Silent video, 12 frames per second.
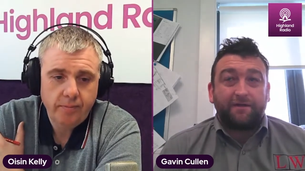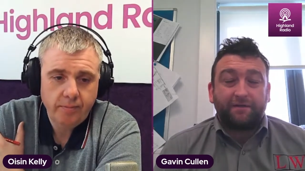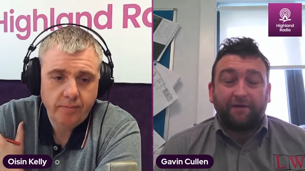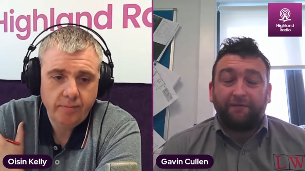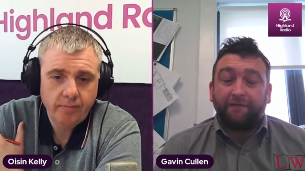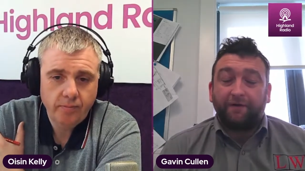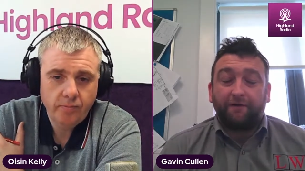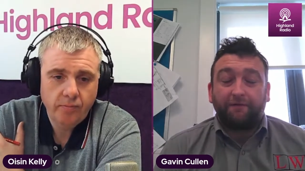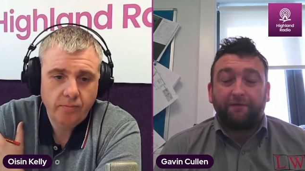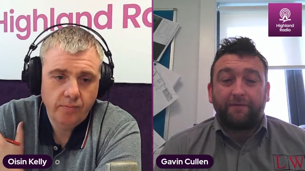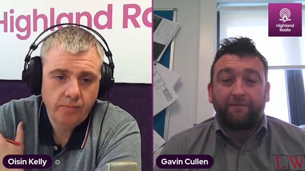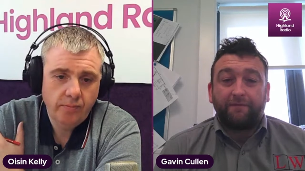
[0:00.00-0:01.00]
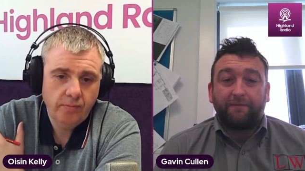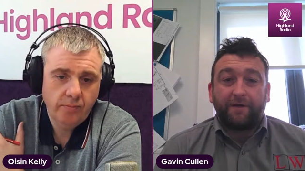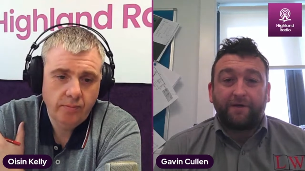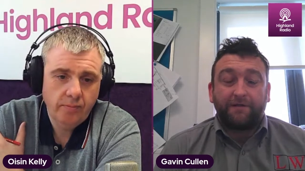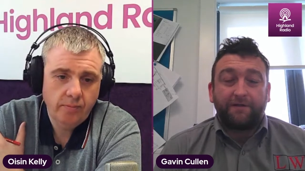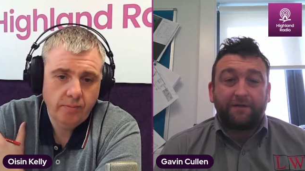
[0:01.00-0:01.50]
Speaker 1: difficult for them.
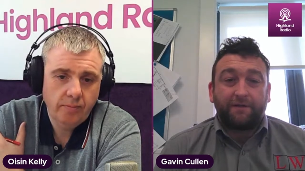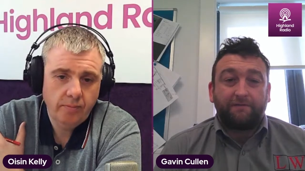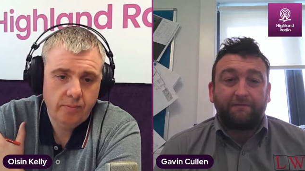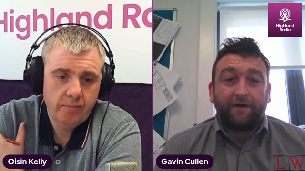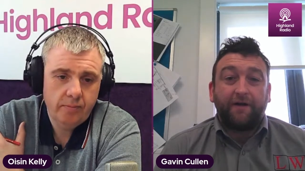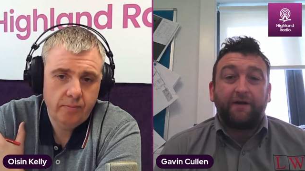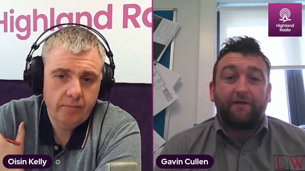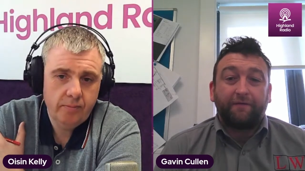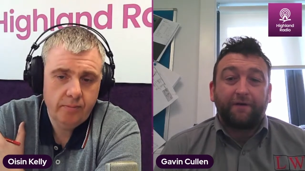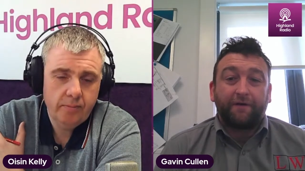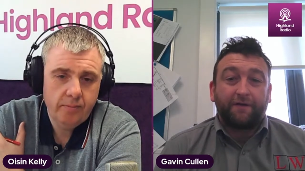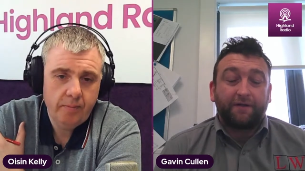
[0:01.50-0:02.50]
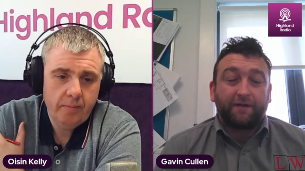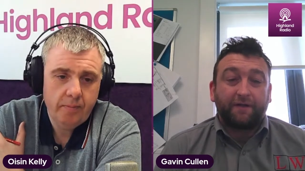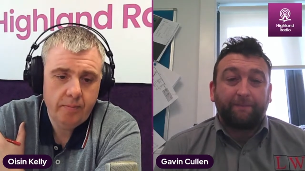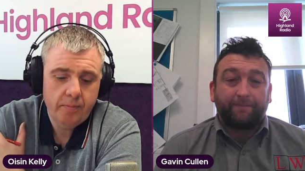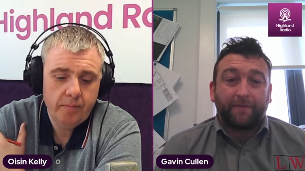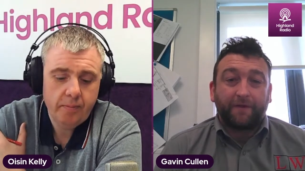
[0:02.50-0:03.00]
It's it's very difficult and,
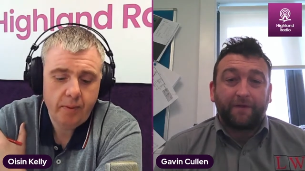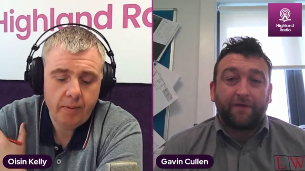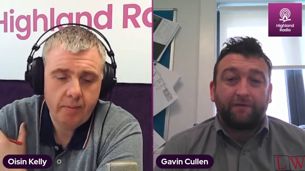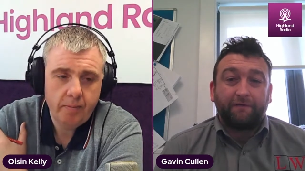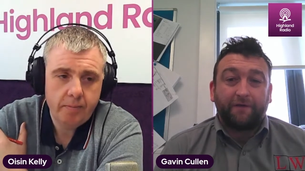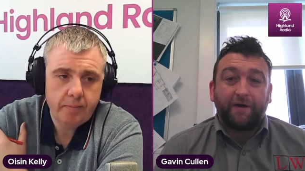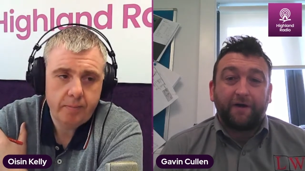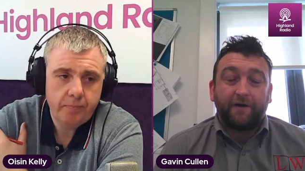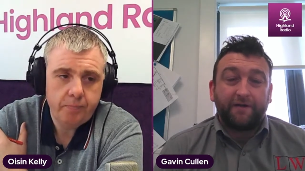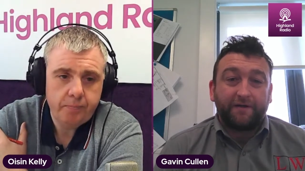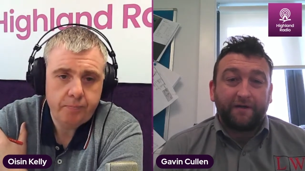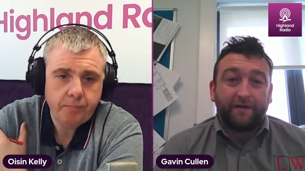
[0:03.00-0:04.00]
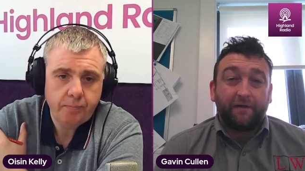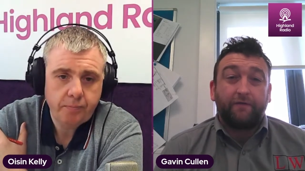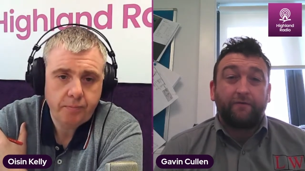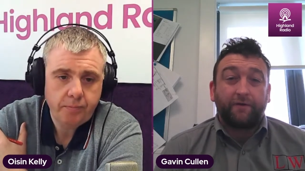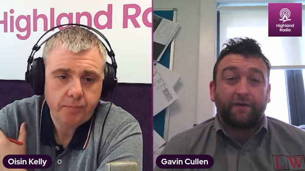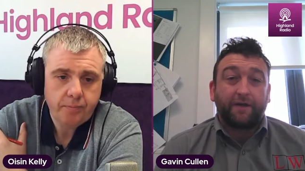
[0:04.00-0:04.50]
and it's very hard to see how
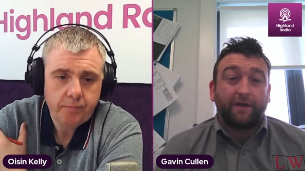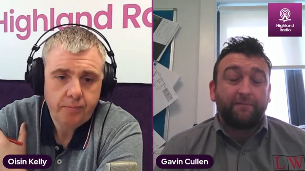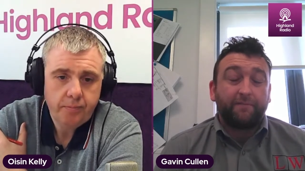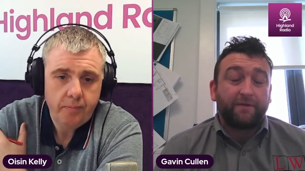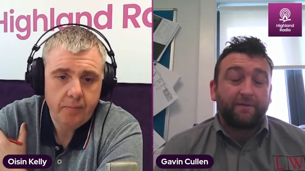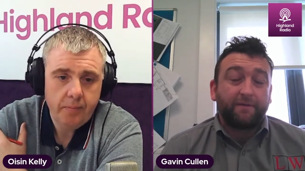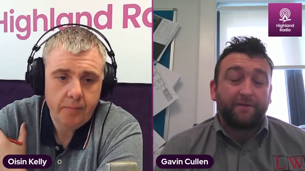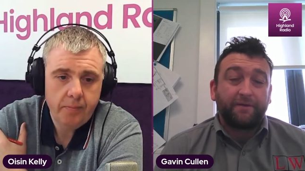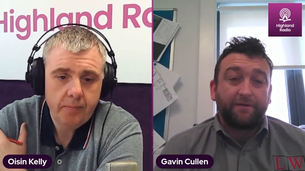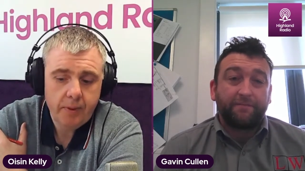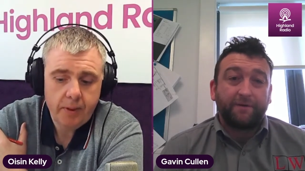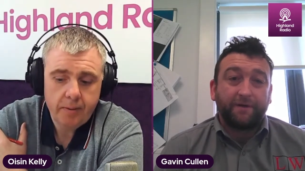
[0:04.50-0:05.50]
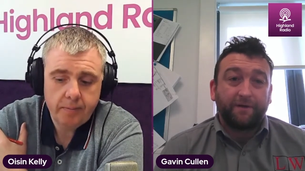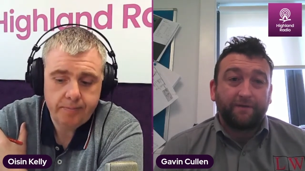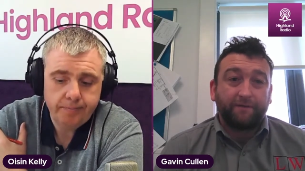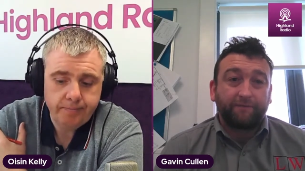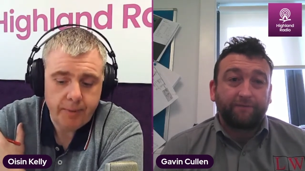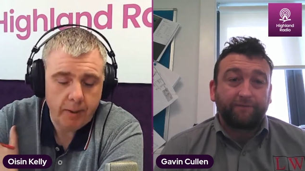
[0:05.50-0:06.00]
they're going to climb the table at this point.
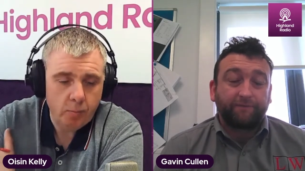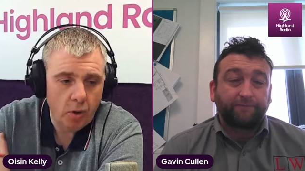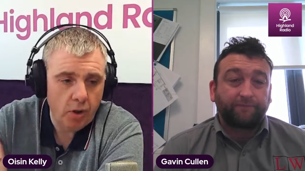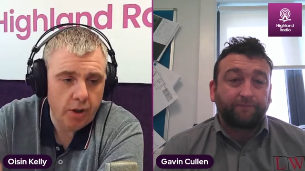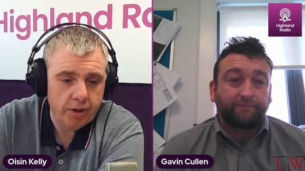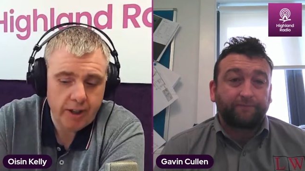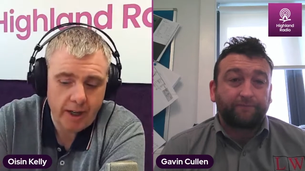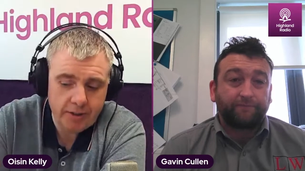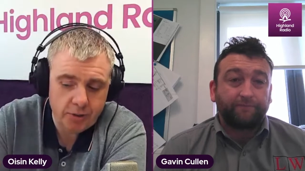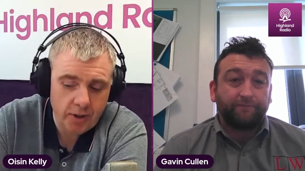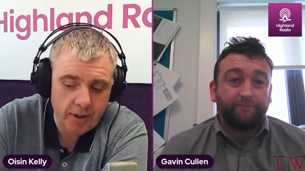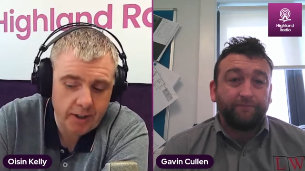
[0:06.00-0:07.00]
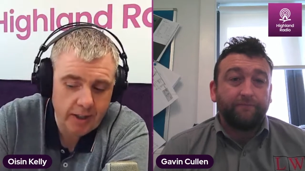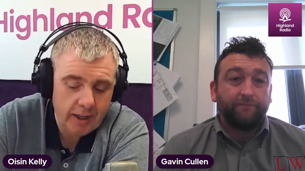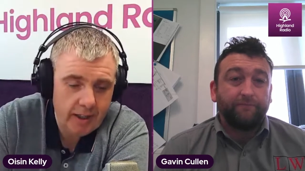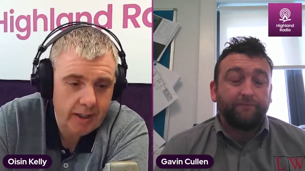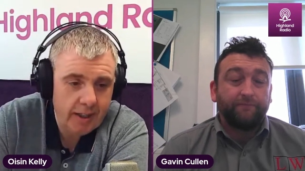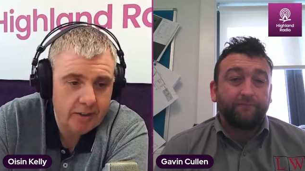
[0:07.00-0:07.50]
Speaker 2: Yeah, one other tie. Drogheda
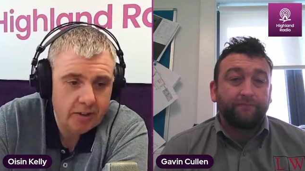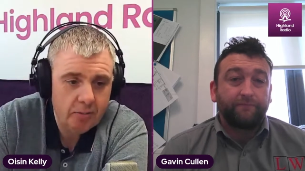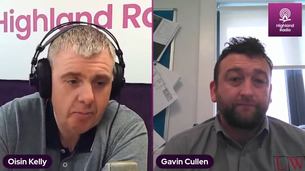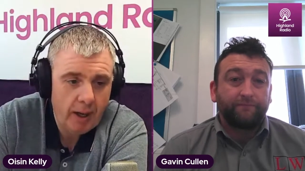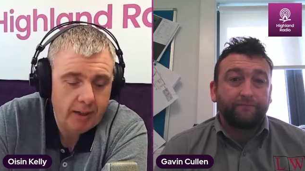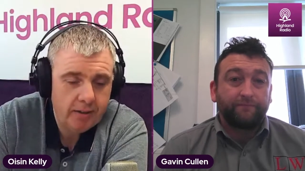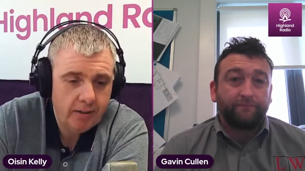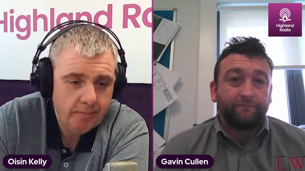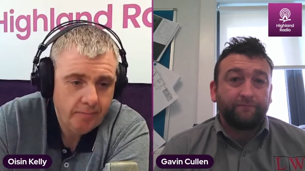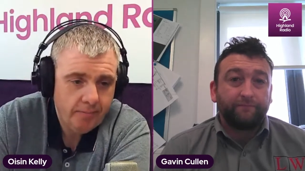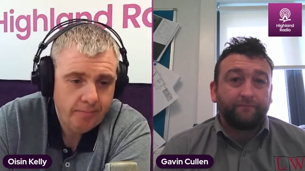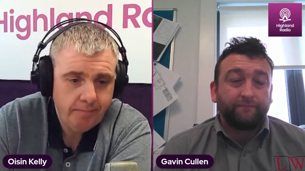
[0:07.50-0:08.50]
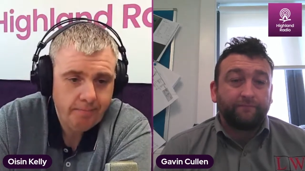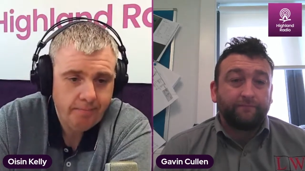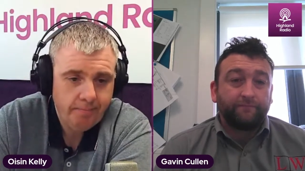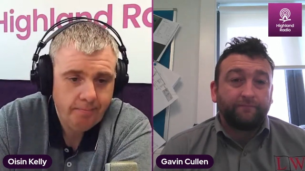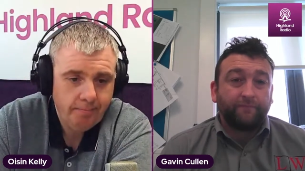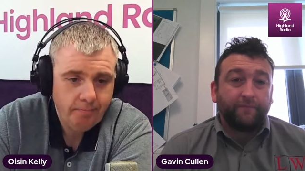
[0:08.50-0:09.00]
United against St. Pat's.
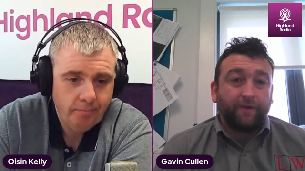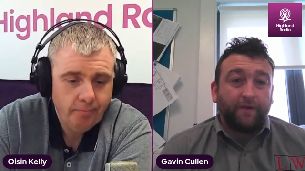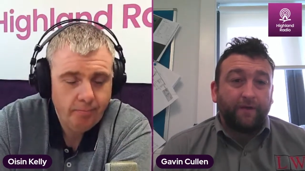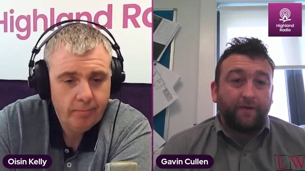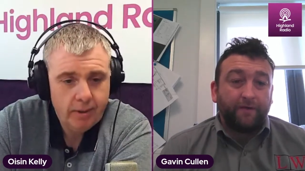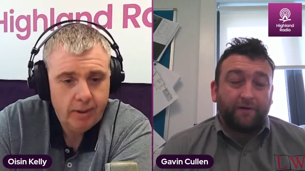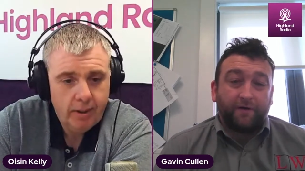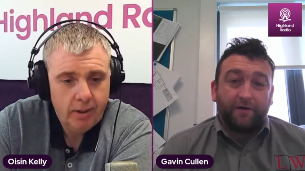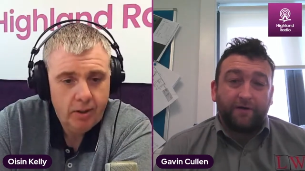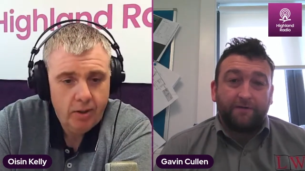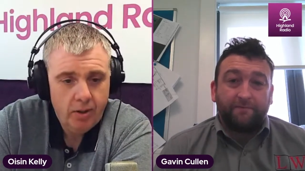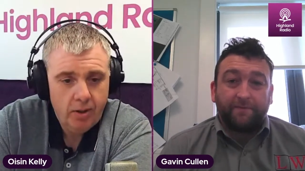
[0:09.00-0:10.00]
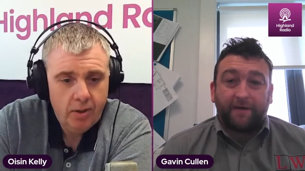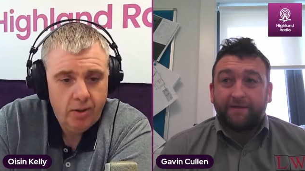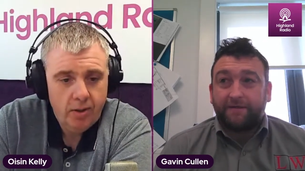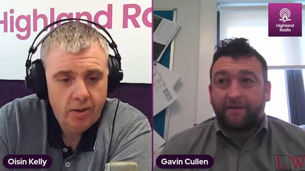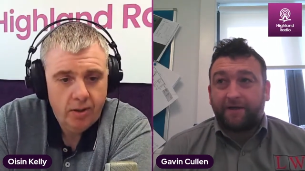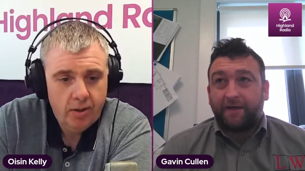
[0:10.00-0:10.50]
Speaker 1: Drogheda St.
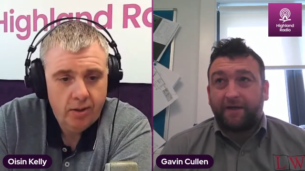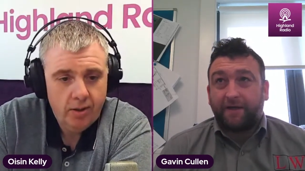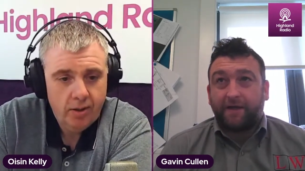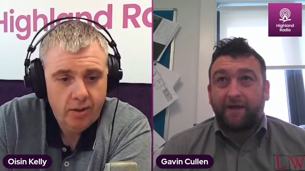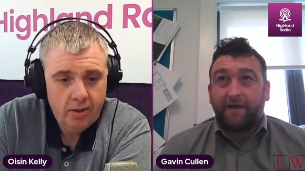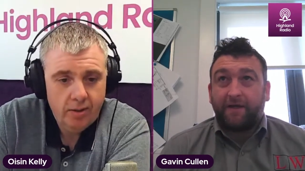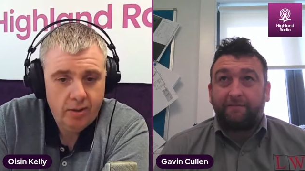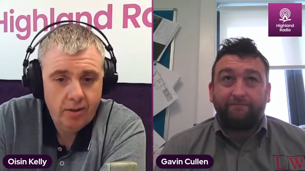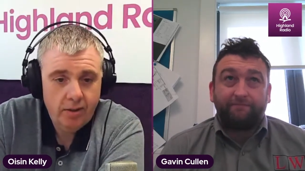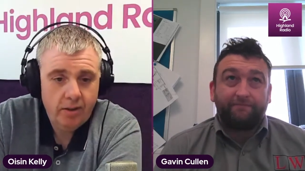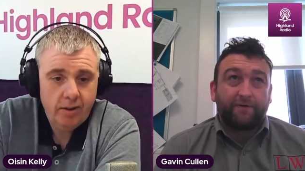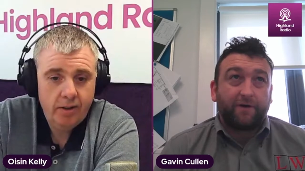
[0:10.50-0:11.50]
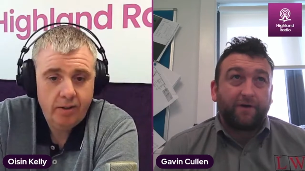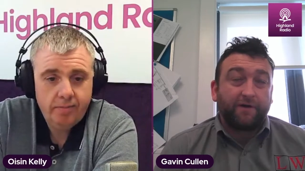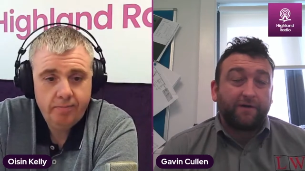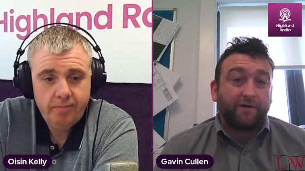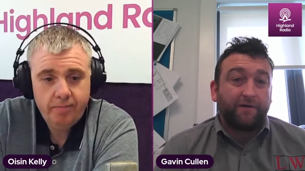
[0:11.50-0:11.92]
Pat's again. Again, Drogheda need